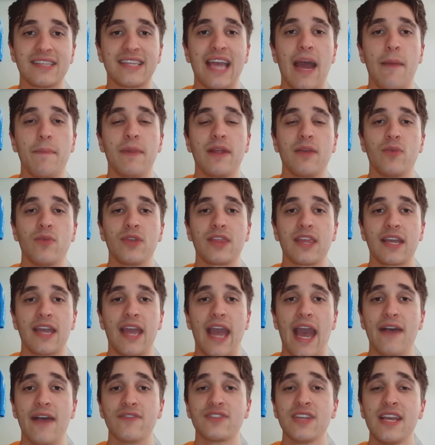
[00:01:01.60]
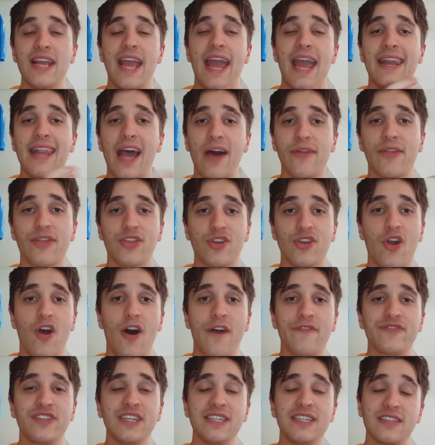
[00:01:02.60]
that's happening with the Cavs, and now that their
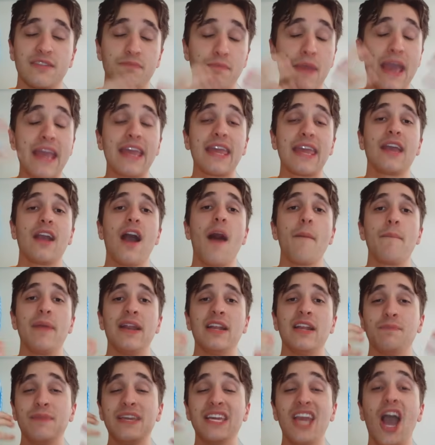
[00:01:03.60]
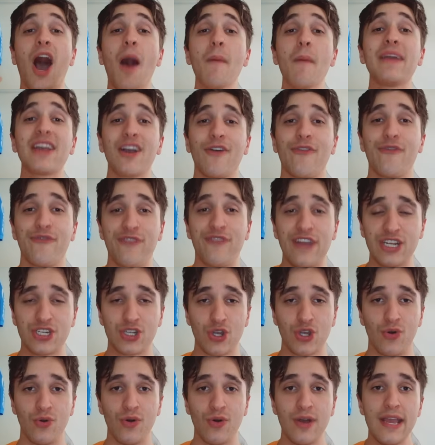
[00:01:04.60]
offseason is picking up and is becoming
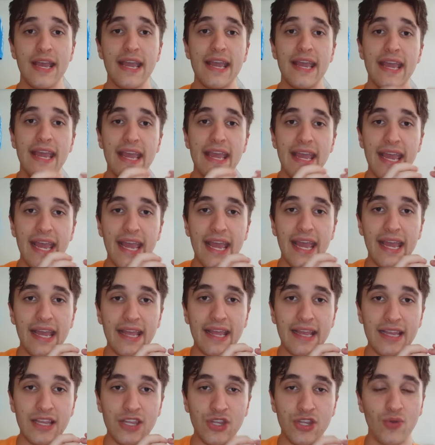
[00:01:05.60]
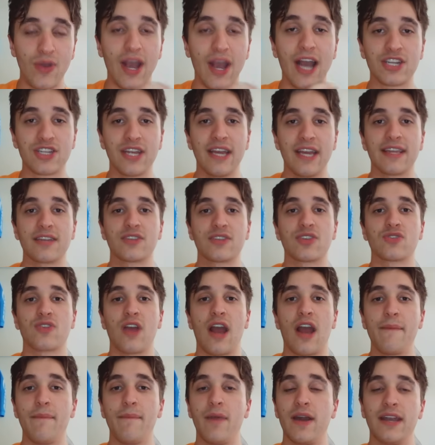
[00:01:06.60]
official, you guys should hit that
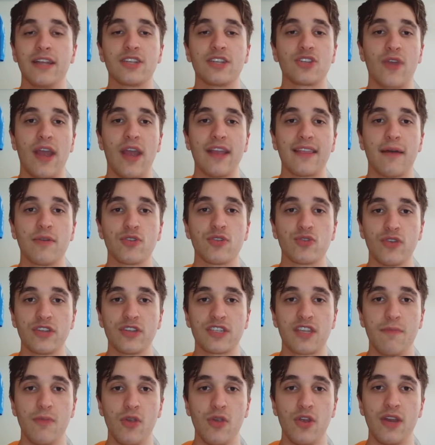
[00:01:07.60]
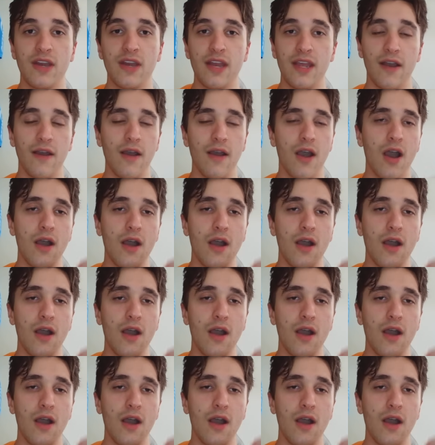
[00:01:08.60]
subscribe button. It's a great time to join this community.